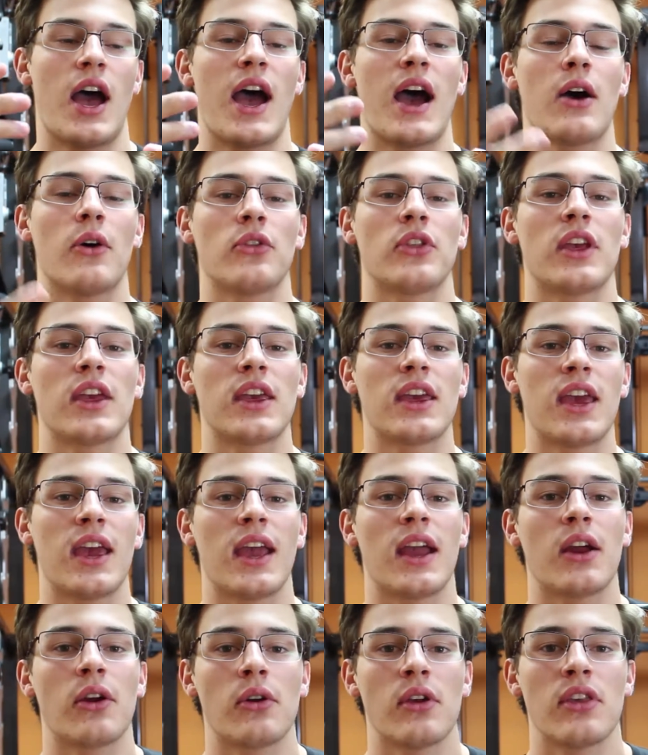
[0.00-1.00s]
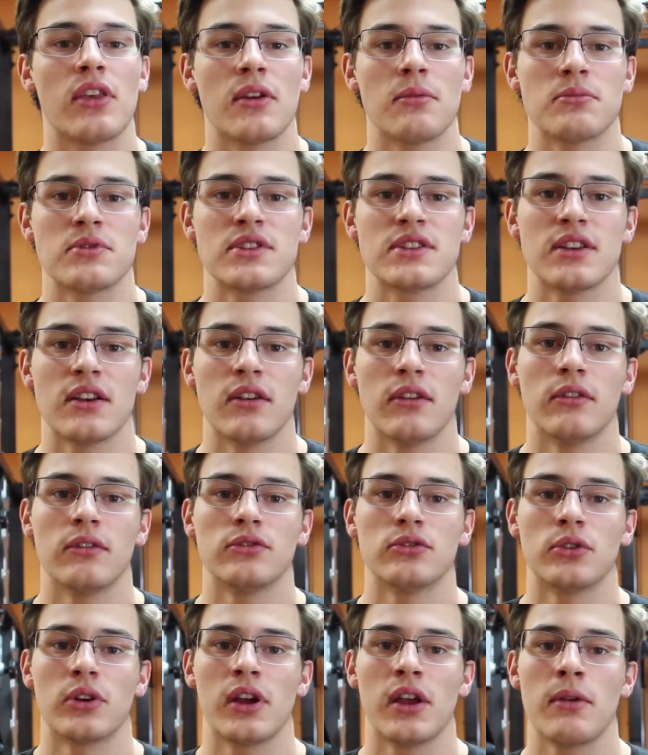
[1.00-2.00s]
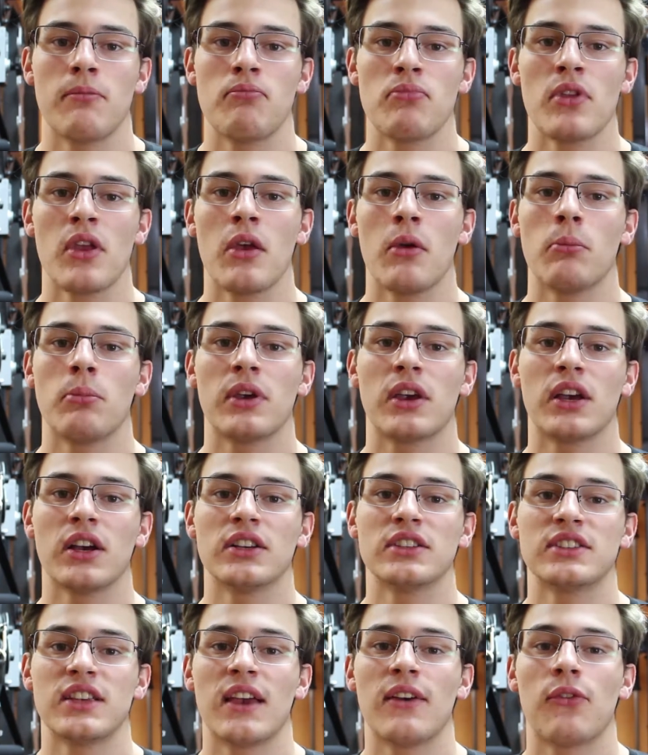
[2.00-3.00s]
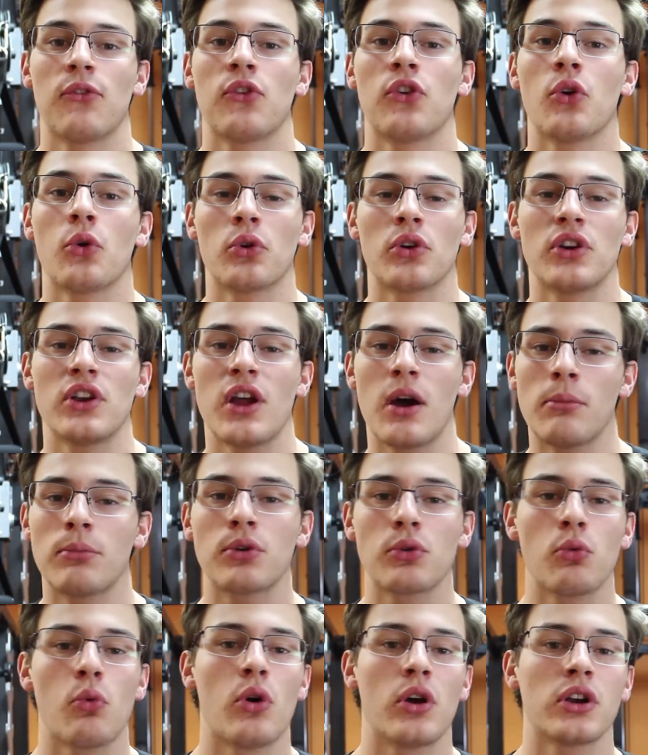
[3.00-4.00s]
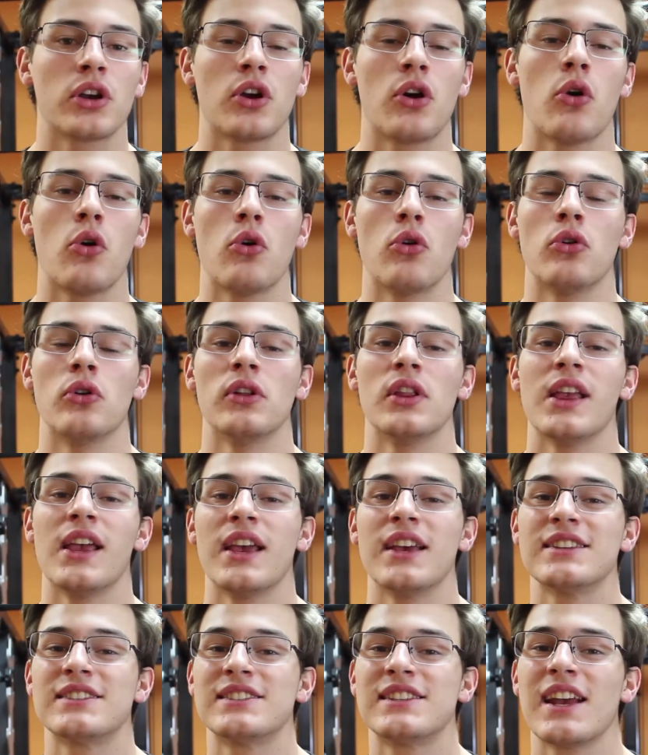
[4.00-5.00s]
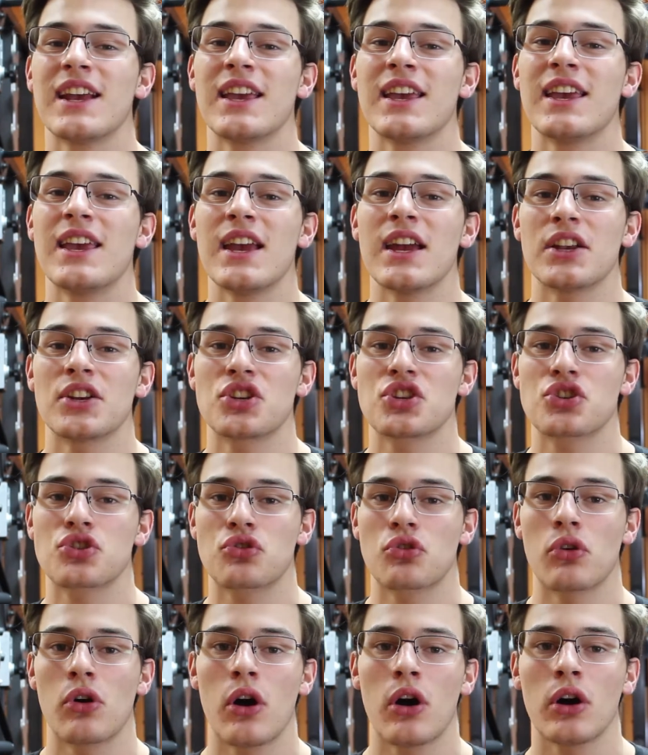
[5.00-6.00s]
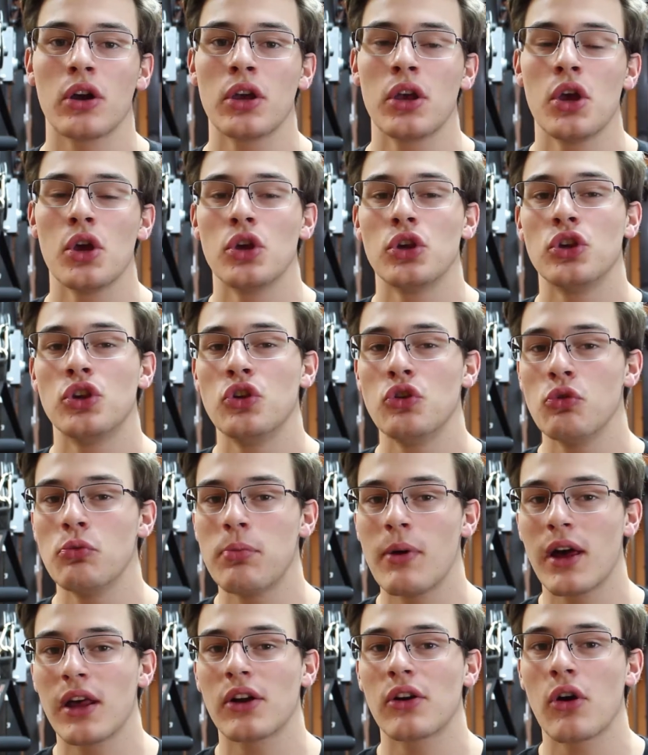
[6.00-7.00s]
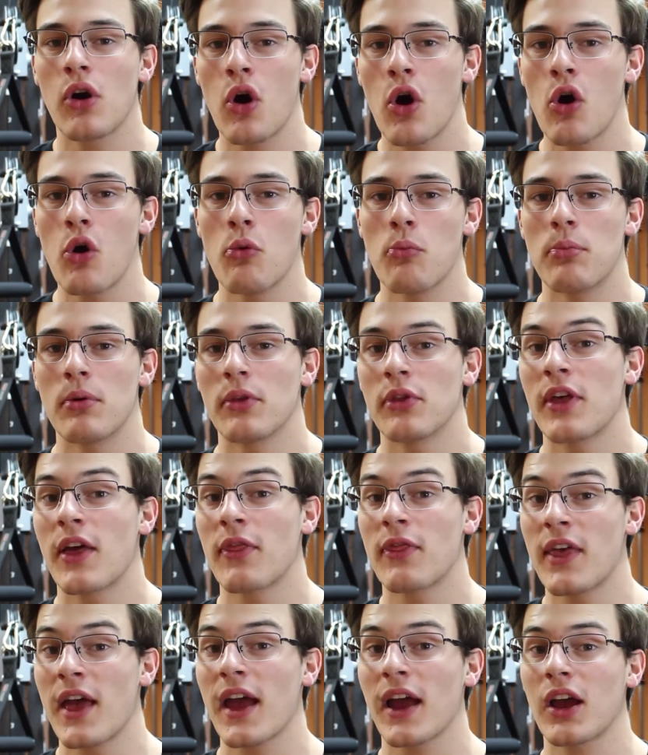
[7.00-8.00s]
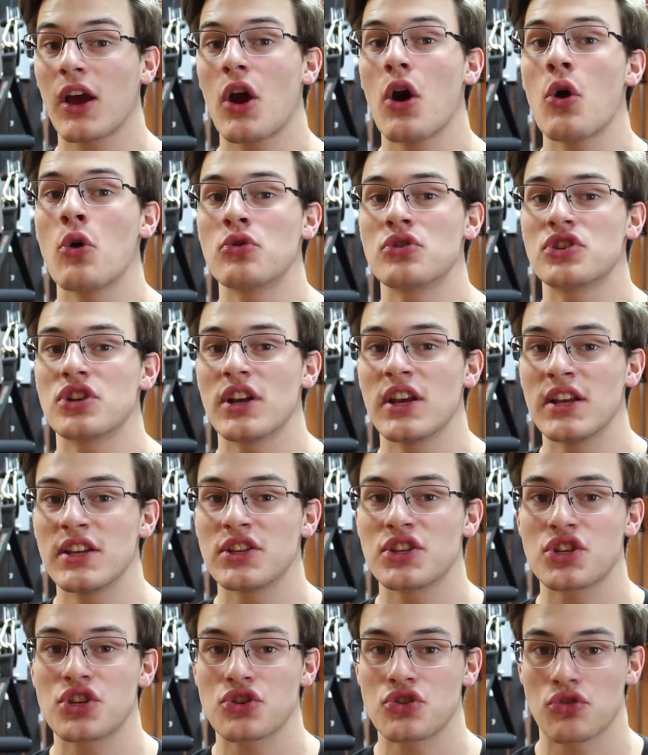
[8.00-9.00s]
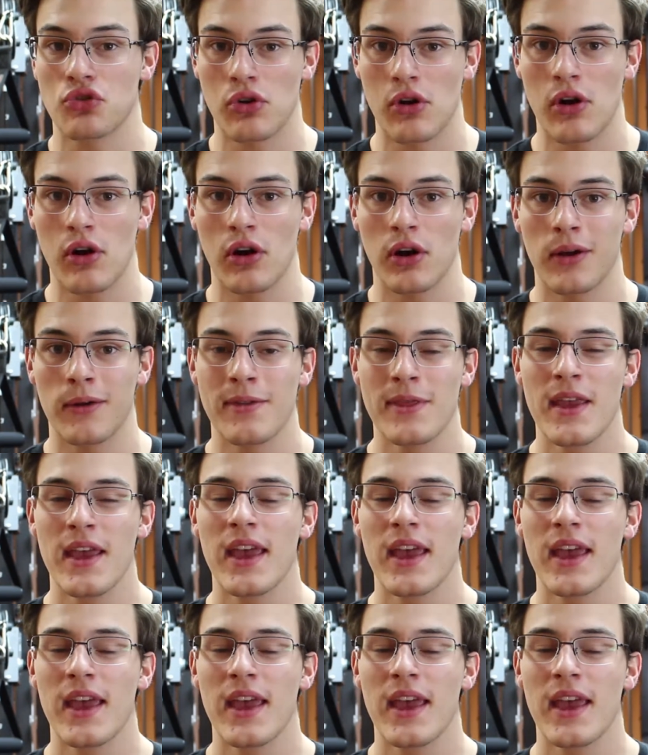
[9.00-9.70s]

how they carry themselves, right? Because if your number one goal is to get strong, you better hope that that coach is strong.